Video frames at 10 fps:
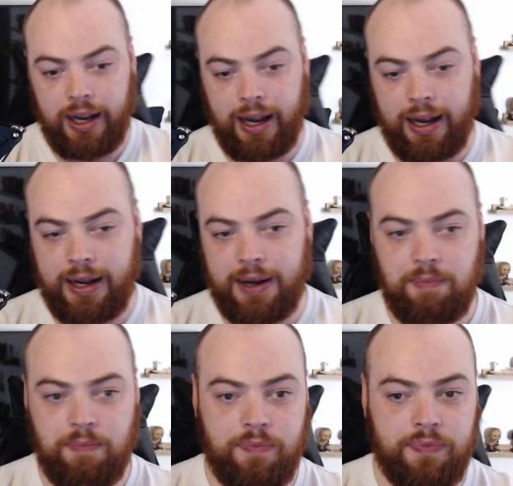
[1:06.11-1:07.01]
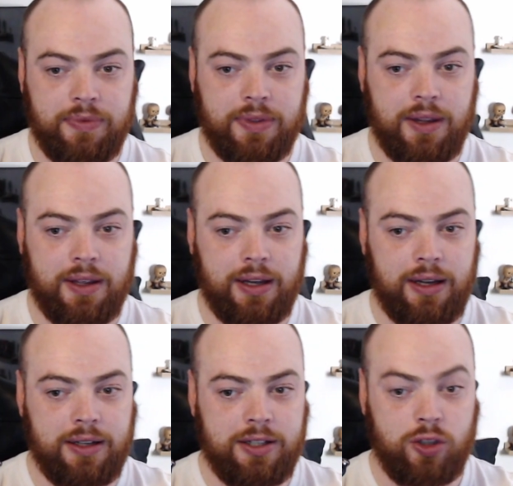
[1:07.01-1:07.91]
So
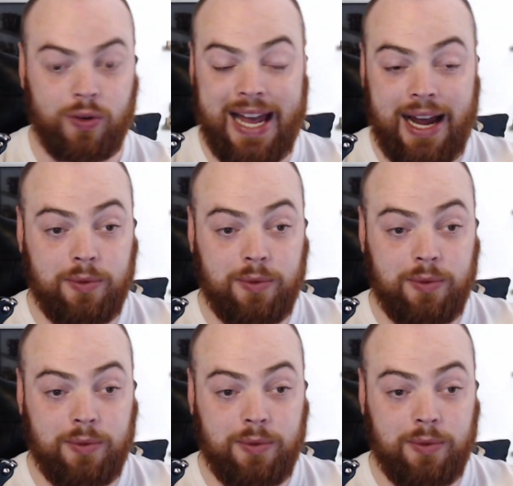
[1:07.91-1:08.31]
yeah,